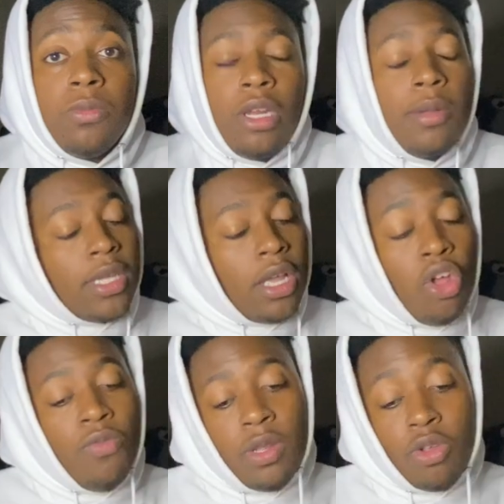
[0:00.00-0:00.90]
You know what I'm saying?
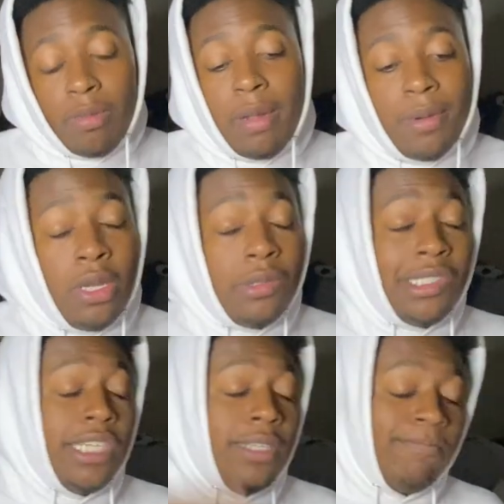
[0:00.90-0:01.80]
Hopefully you remember OG
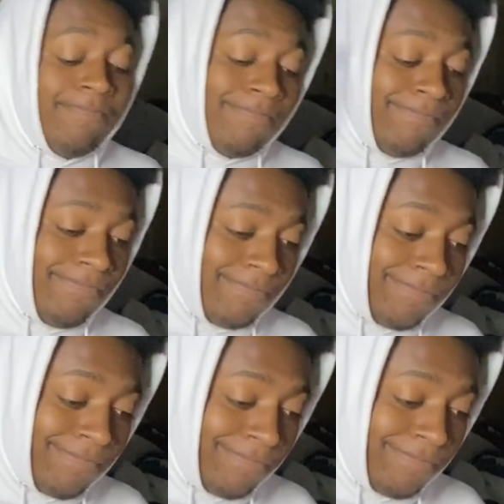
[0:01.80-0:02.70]
Kobe,
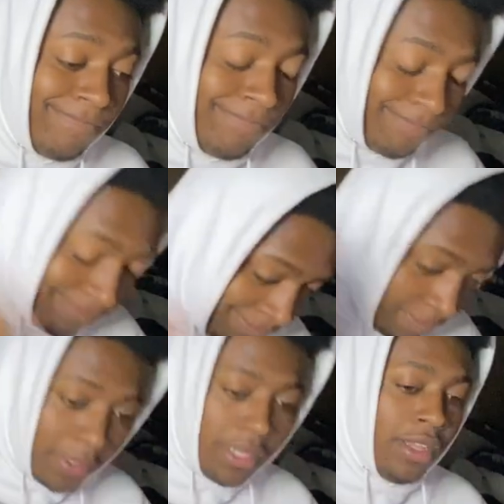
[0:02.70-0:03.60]
Kobe,
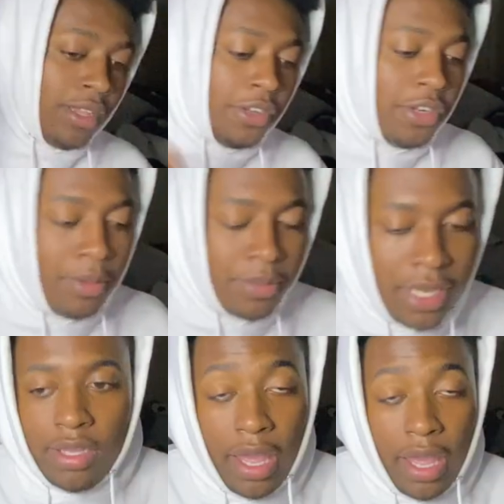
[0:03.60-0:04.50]
Kobe. You know what I'm
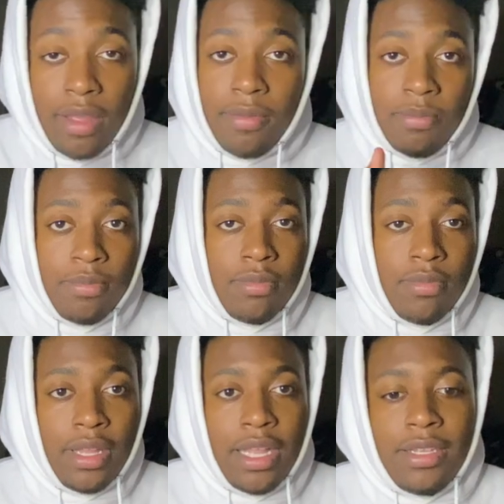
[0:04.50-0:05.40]
saying? Yeah.
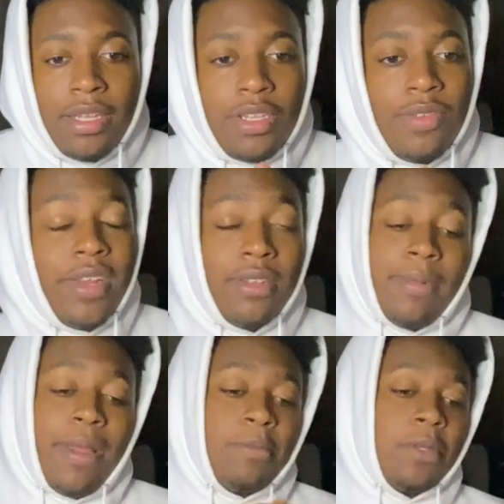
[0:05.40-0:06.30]
That's what those videos
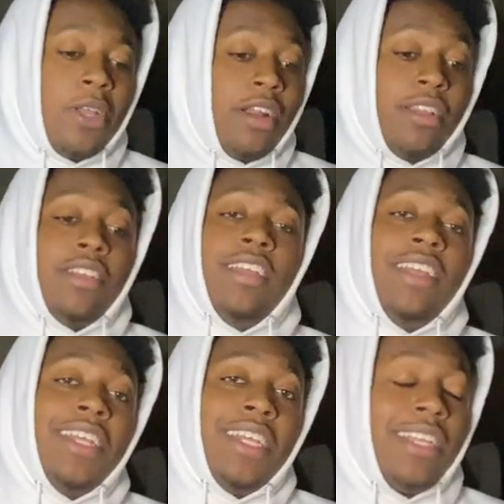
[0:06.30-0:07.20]
about. I'm sorry.
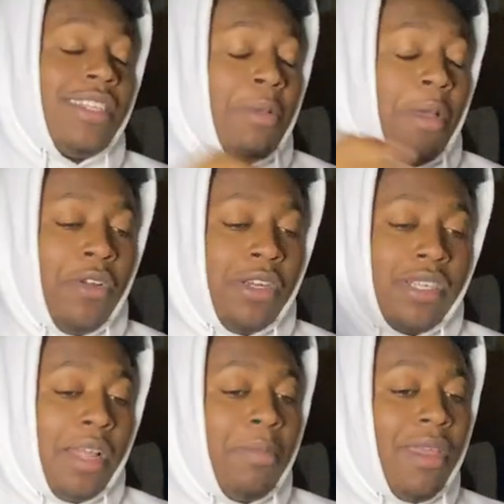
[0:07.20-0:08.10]
That's my first
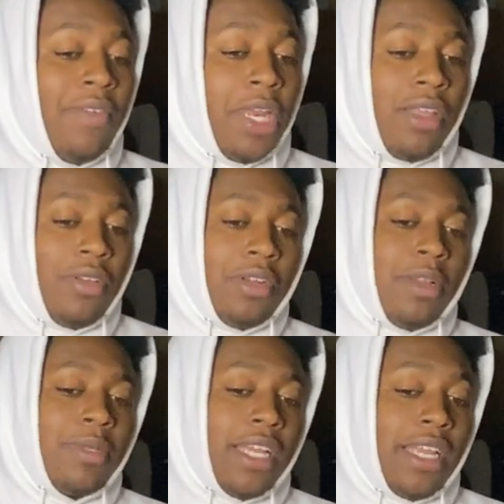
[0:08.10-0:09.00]
clickbait video, you know what
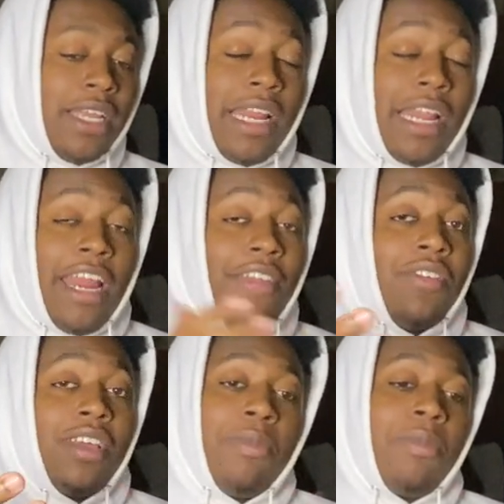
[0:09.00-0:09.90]
I'm saying? It ain't
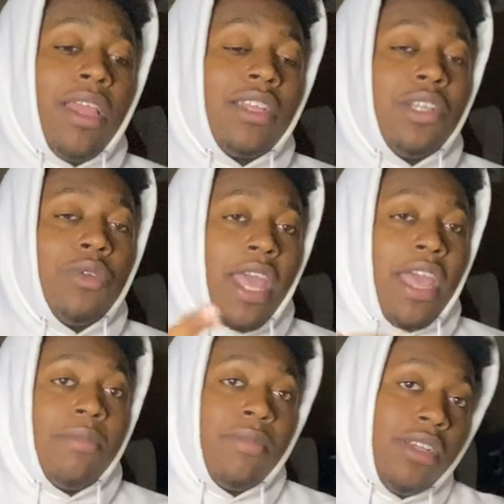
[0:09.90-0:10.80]
even clickbait, it's no cap.